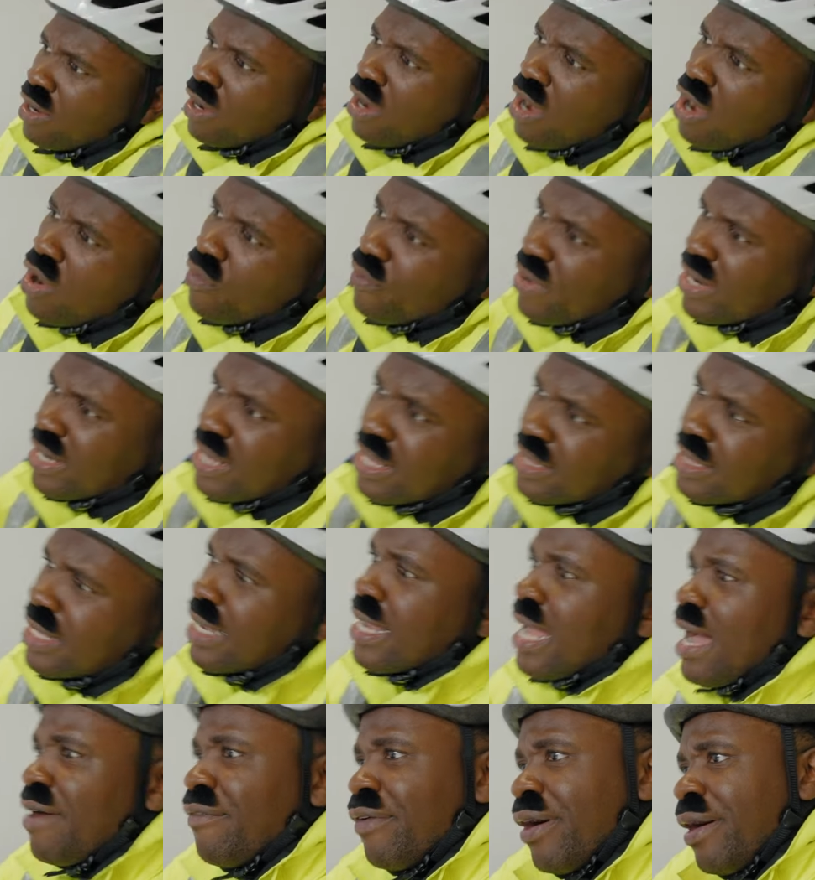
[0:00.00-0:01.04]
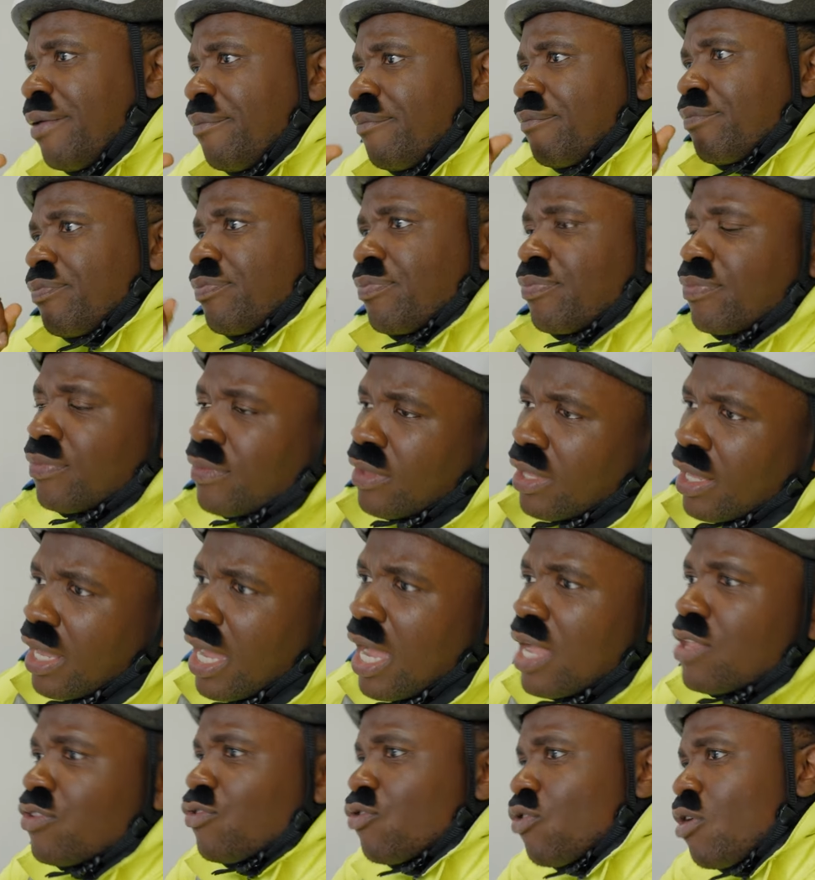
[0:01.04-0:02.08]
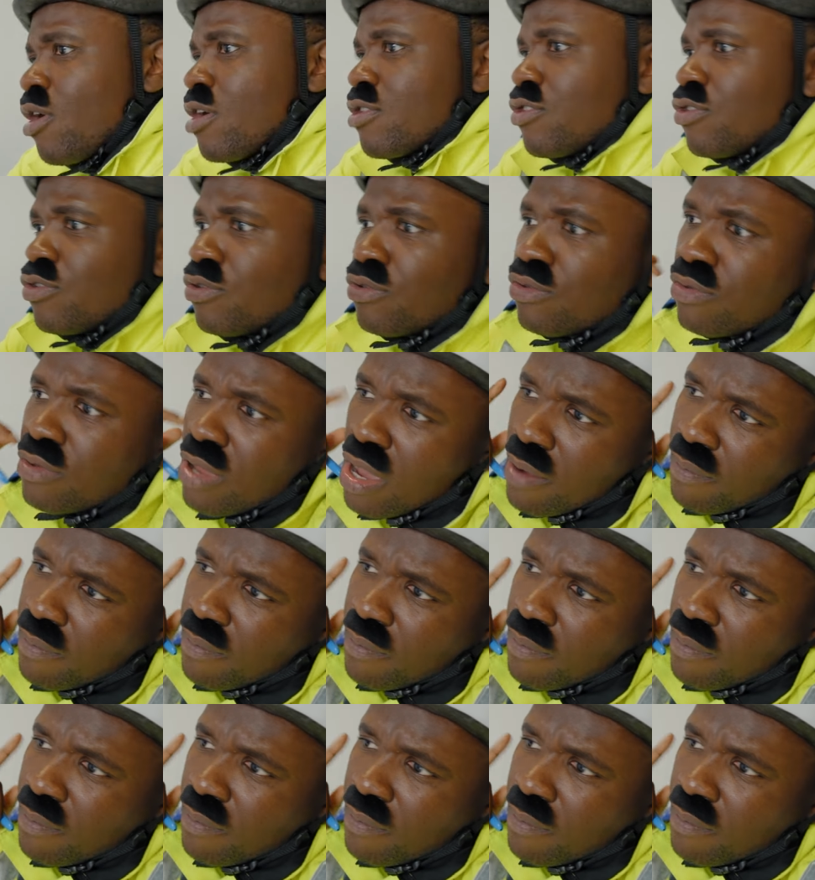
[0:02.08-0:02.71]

I went undercover and tried to